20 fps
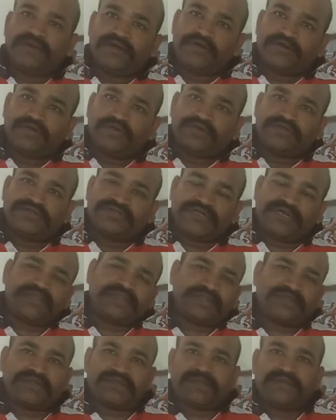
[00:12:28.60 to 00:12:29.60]
to
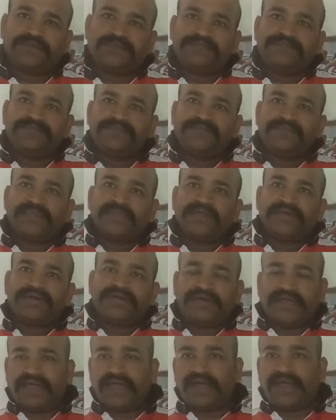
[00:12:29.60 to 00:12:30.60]
just
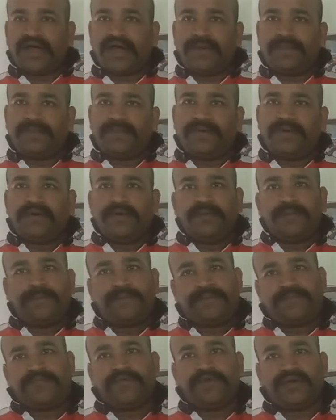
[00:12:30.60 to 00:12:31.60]
take up
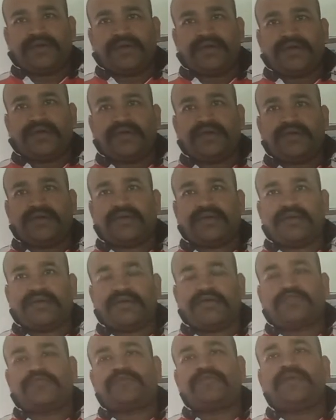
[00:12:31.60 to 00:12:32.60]

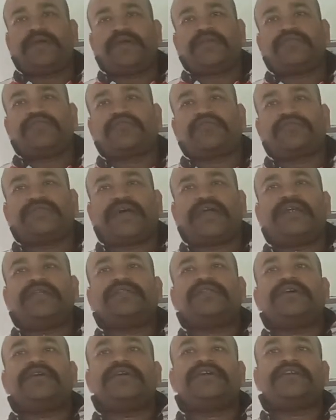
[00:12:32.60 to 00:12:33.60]
space so that
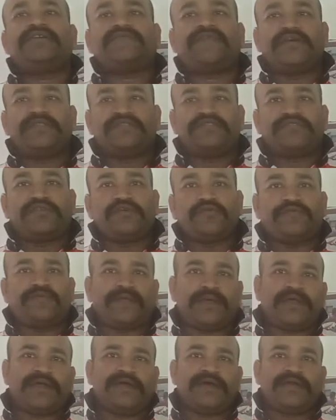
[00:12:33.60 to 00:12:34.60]
the defensive
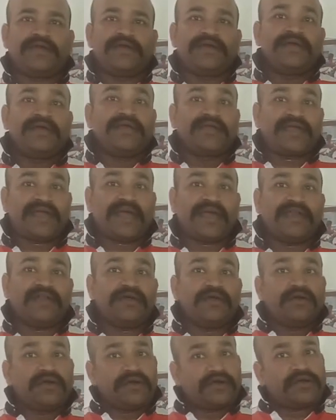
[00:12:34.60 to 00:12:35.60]
player can
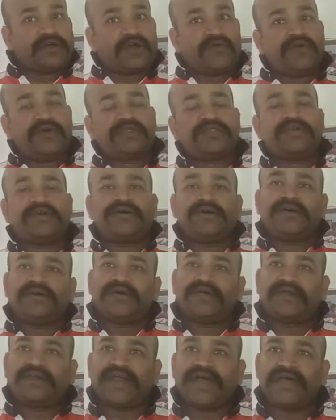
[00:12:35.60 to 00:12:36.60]
cover
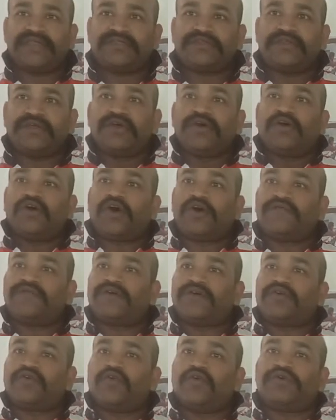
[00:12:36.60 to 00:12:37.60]
the rest of
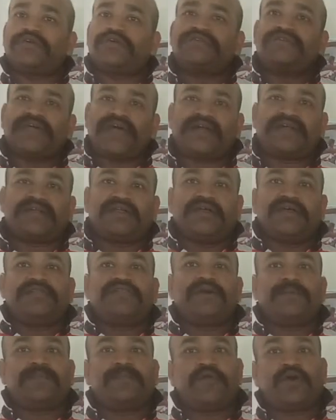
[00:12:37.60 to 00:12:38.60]
the court that the
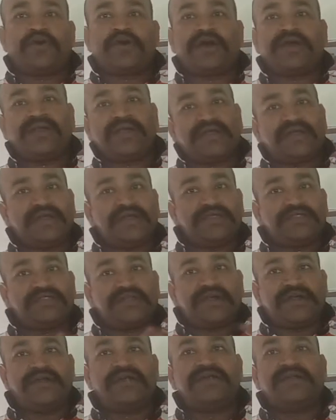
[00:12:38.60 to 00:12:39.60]
blocker
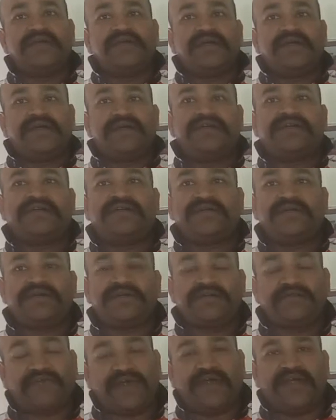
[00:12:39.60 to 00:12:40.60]
isn't
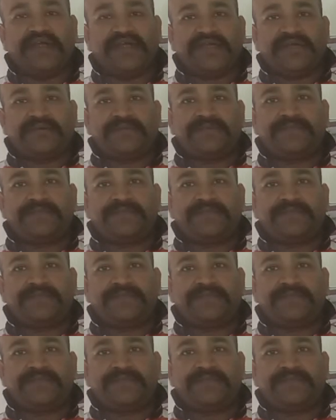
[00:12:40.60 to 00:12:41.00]
defending.